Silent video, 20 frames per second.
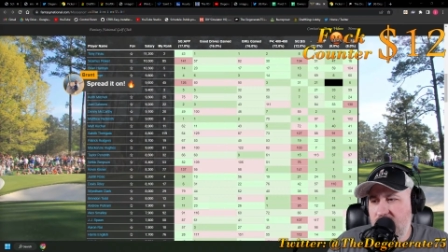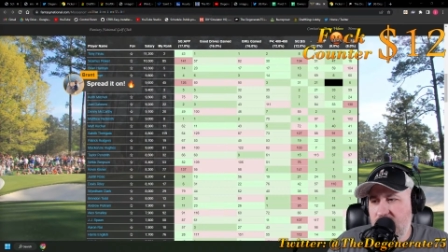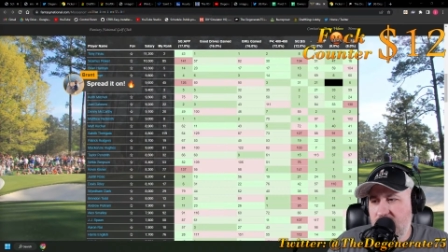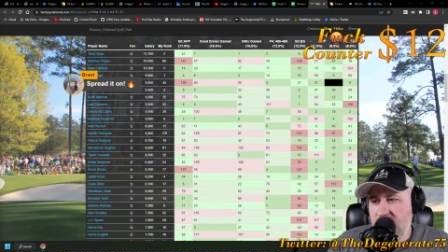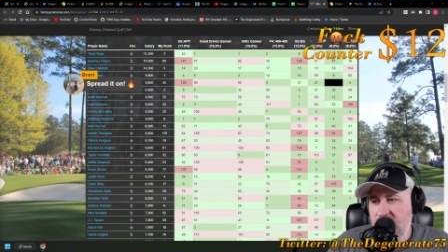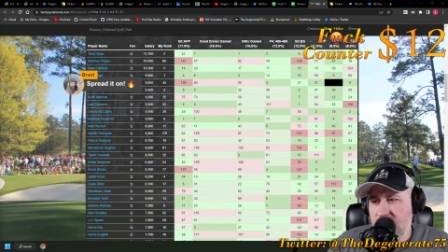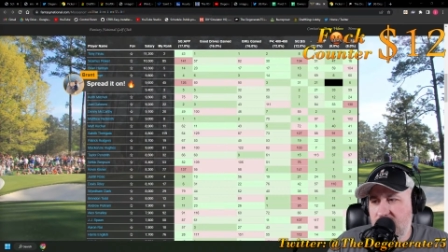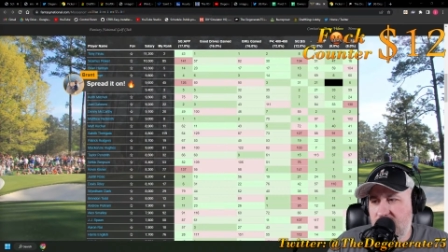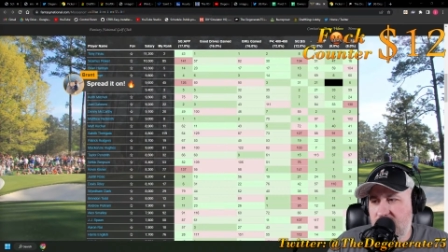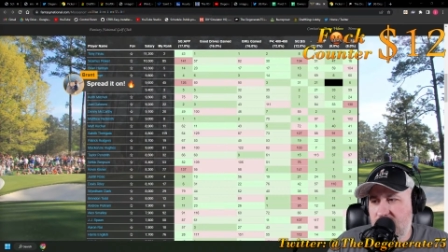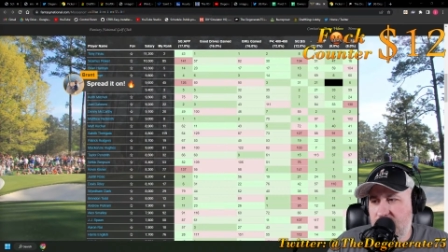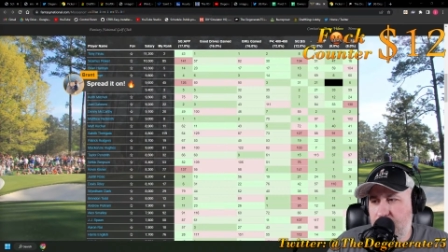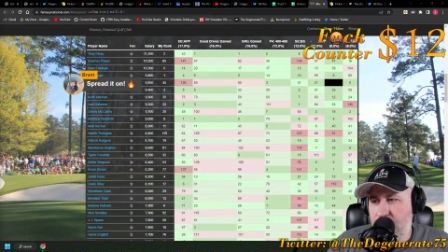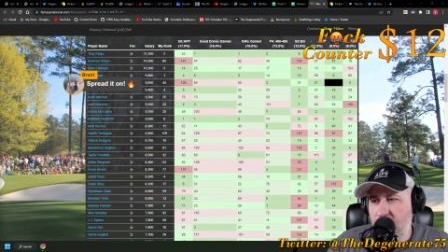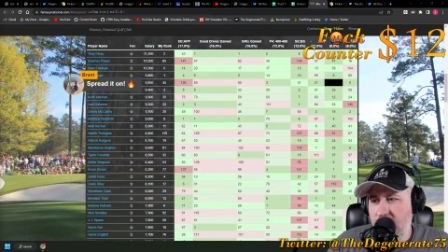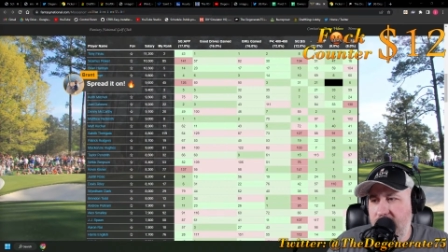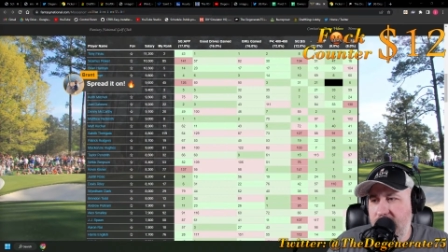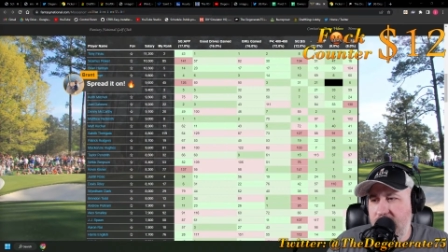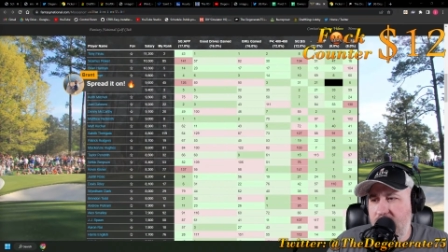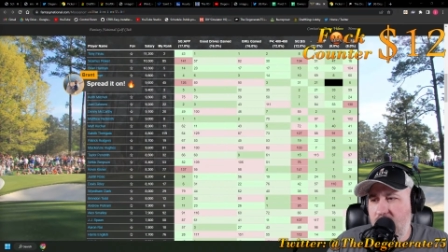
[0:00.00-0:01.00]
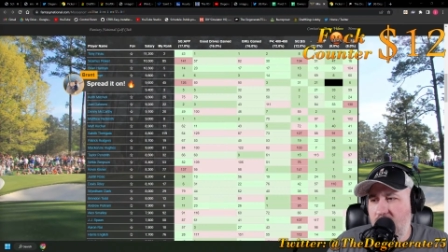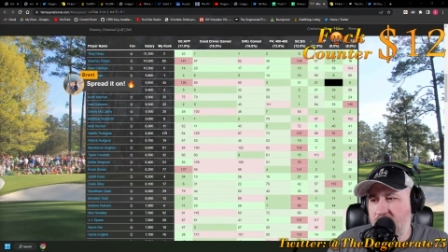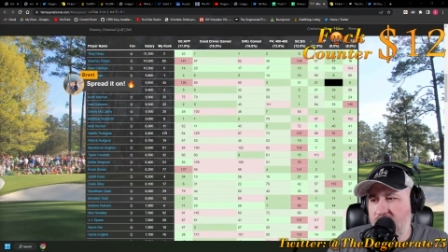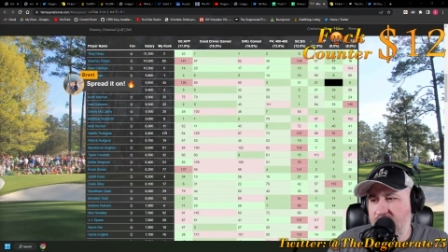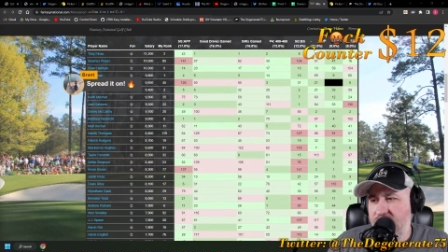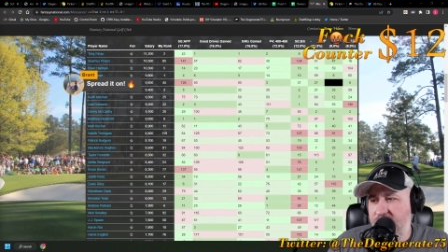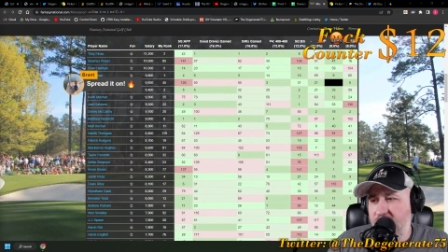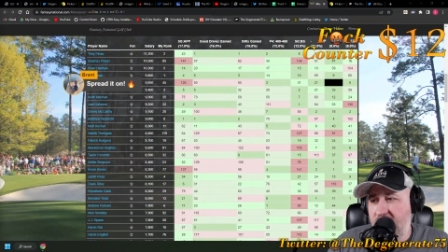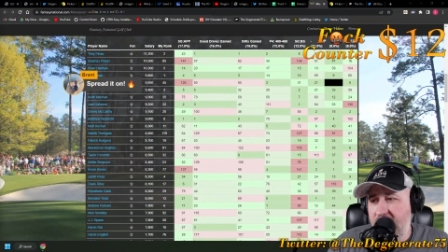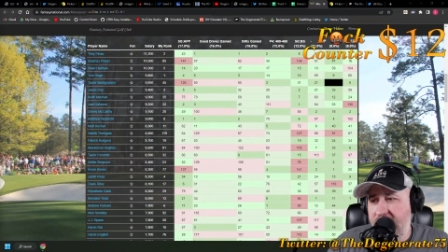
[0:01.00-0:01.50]
Spread it on
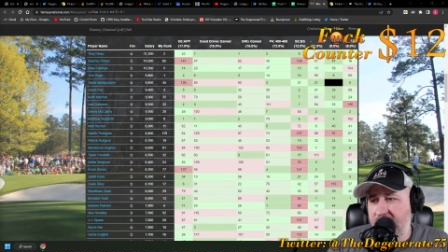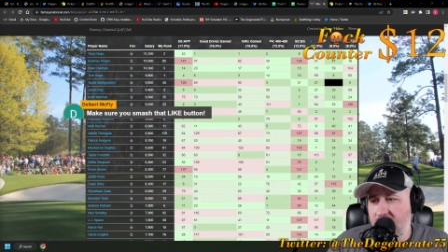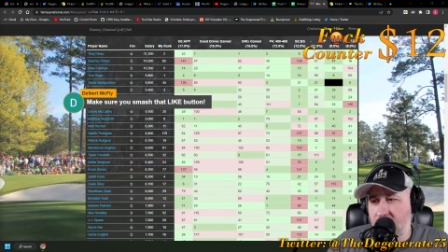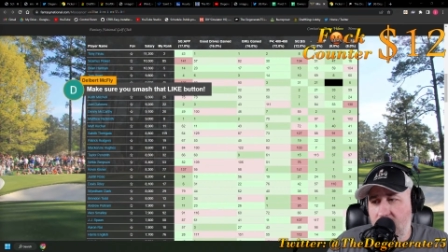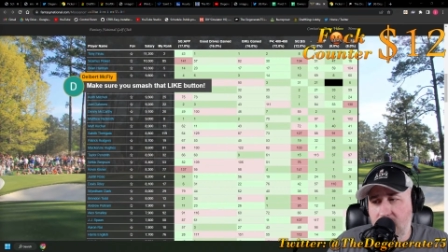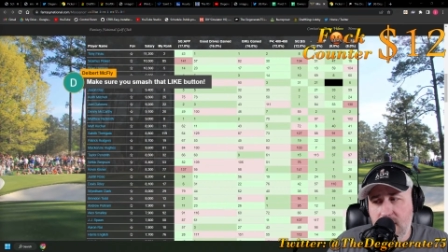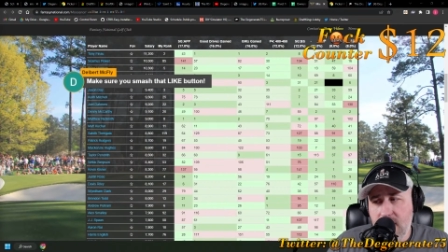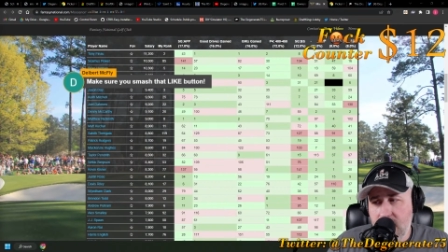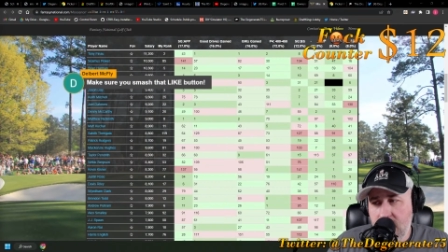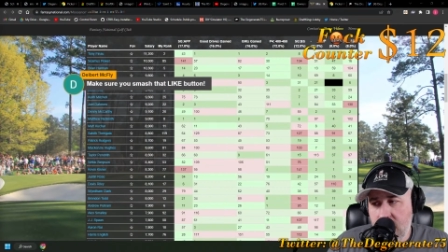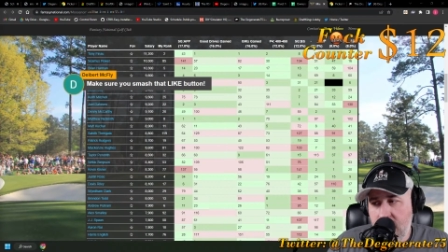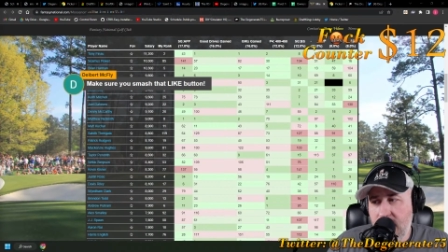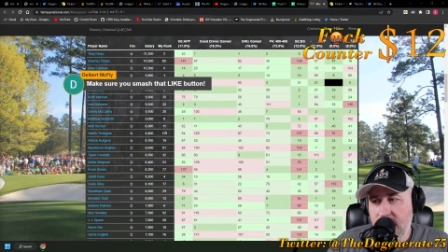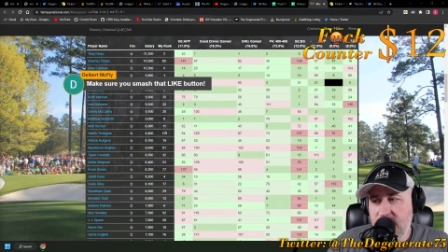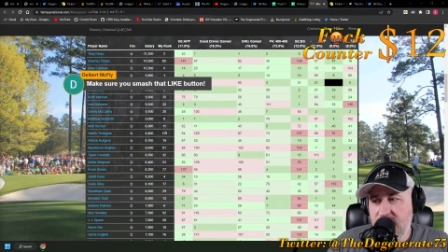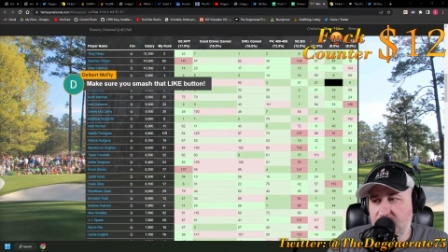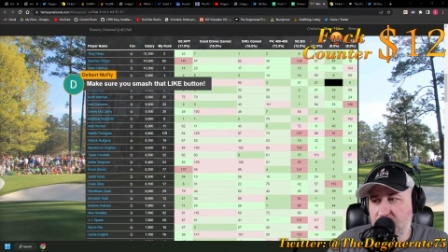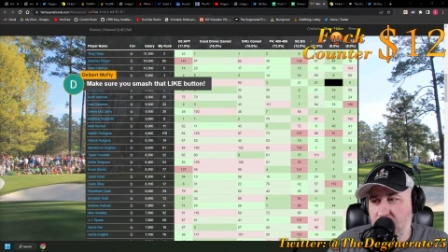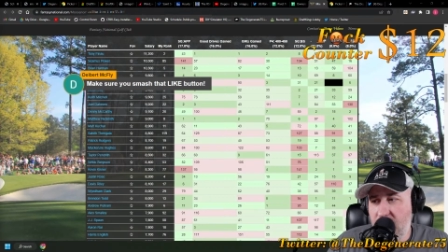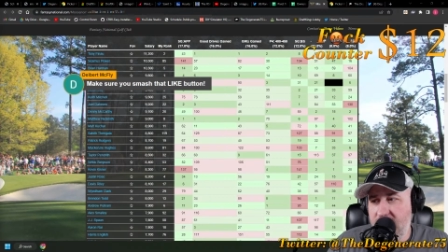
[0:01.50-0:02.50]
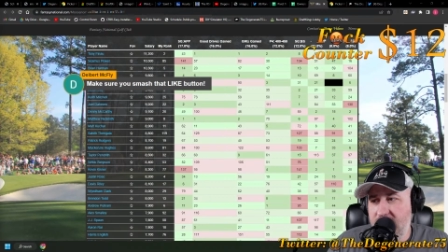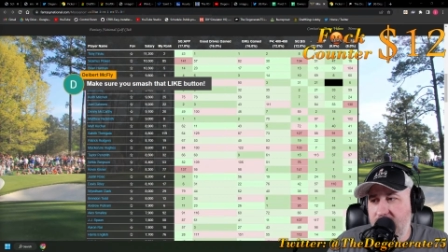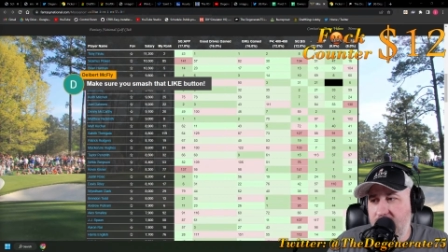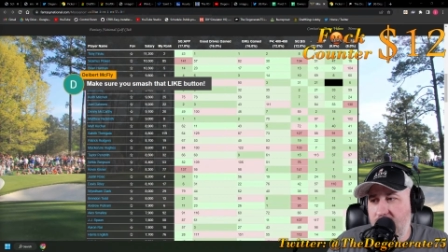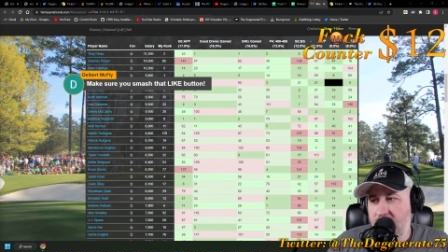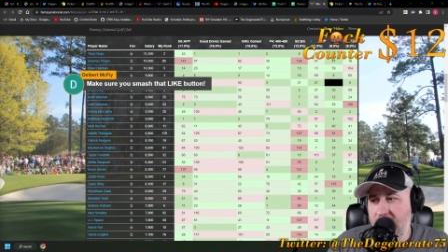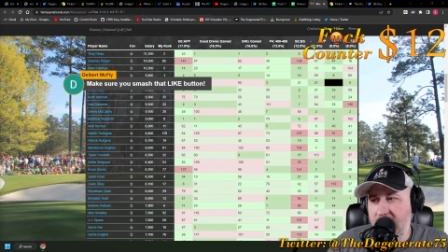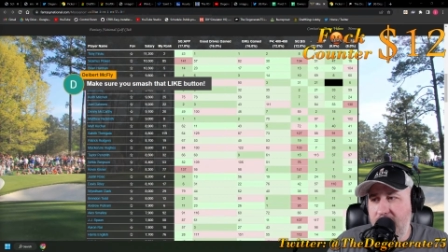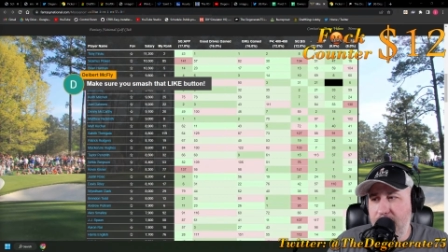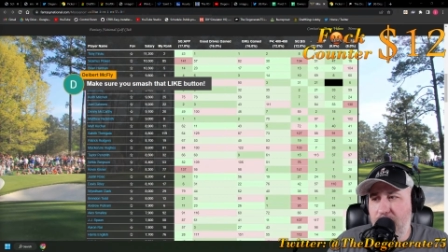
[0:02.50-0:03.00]
fire. I'll spread it
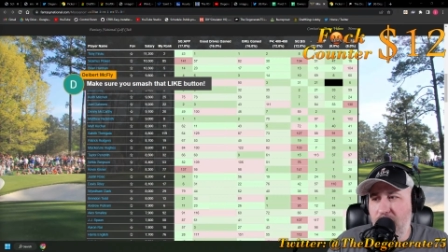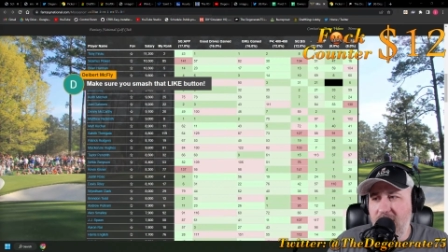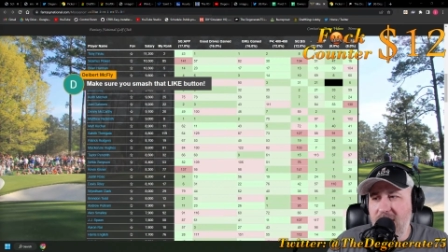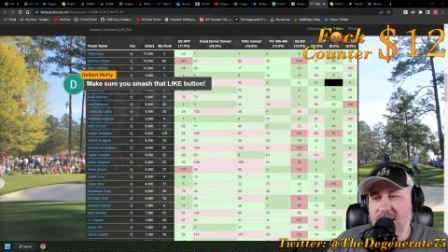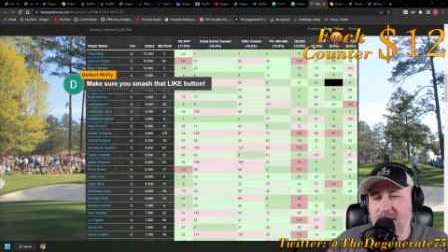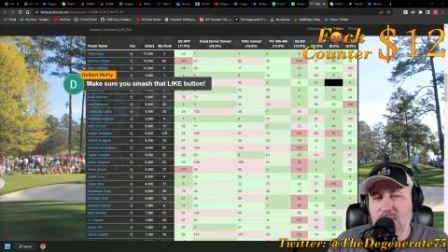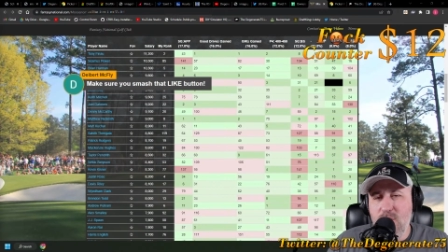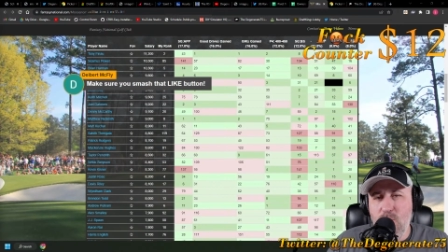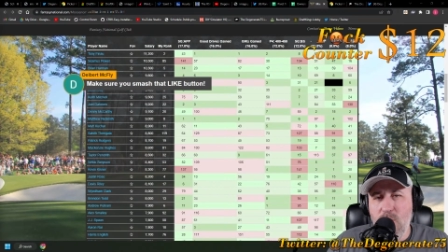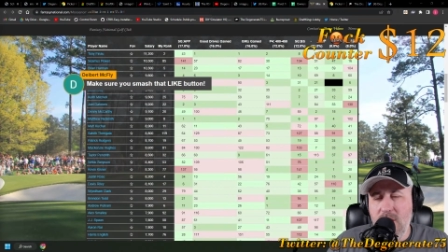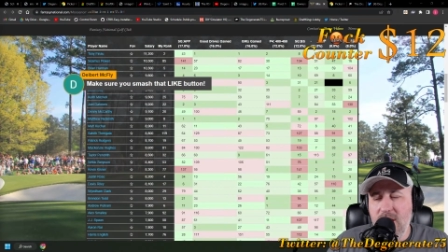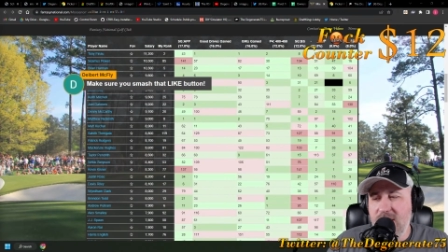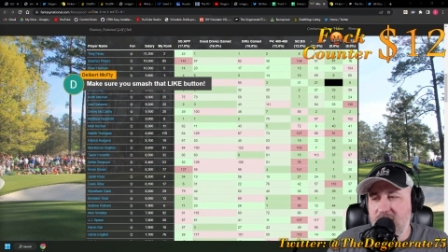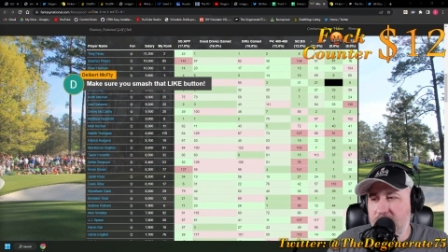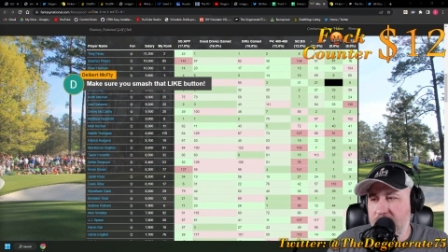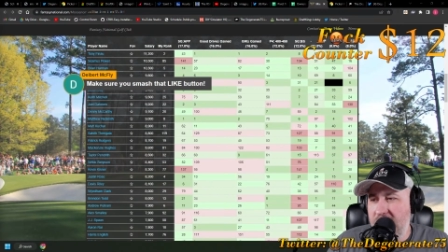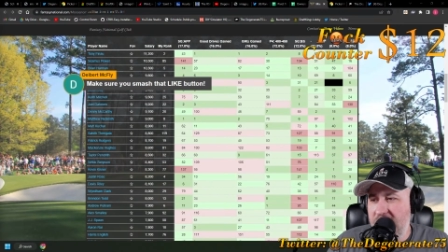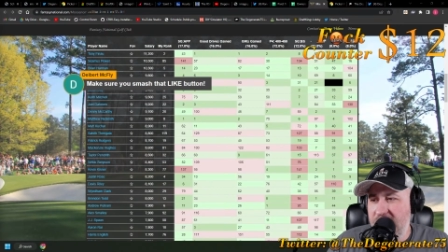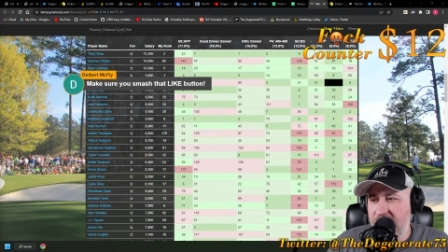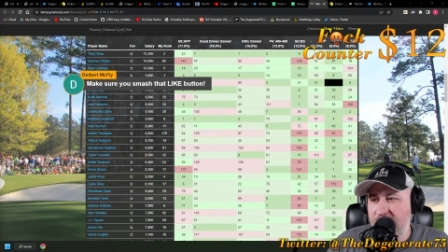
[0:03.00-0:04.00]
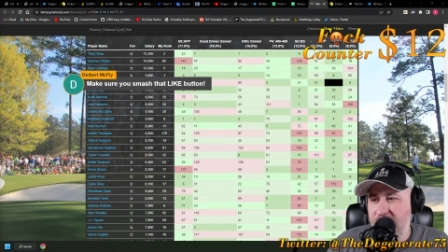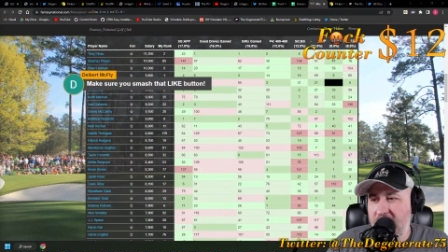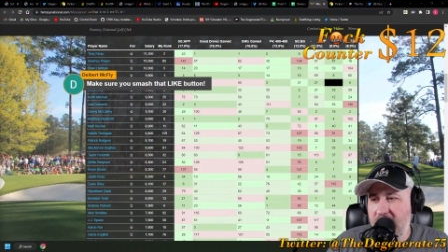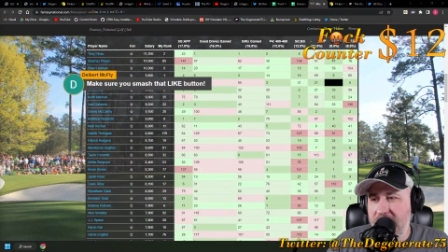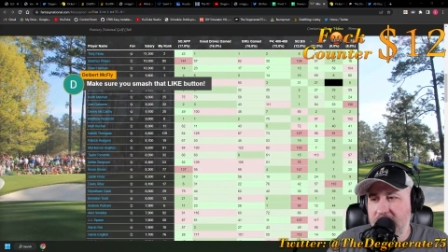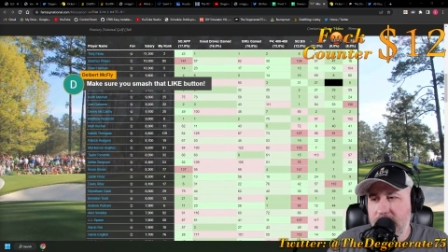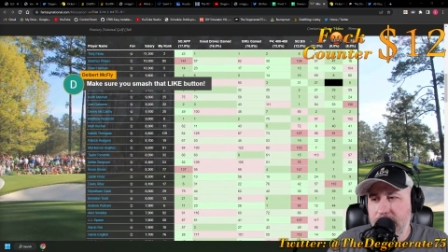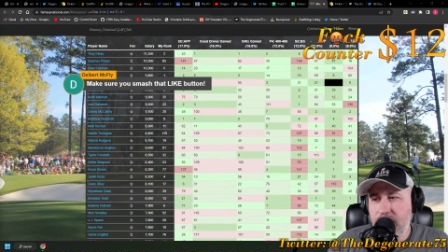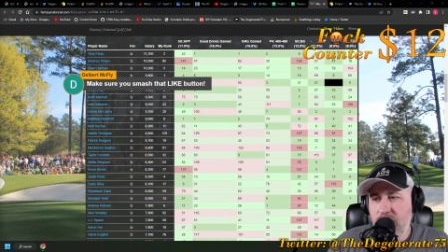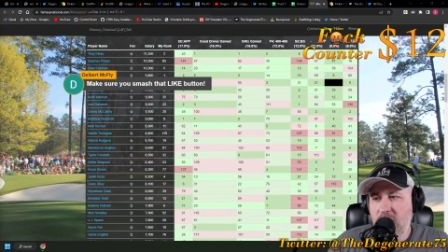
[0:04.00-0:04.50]
on. Hey, Brent, you won, you
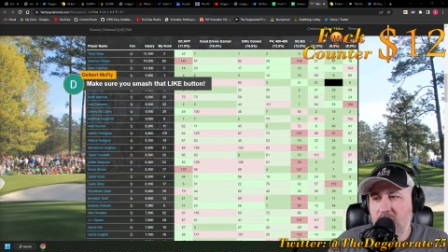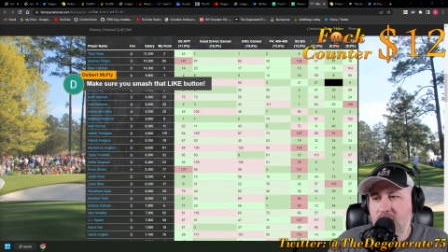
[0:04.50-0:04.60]
motherfather.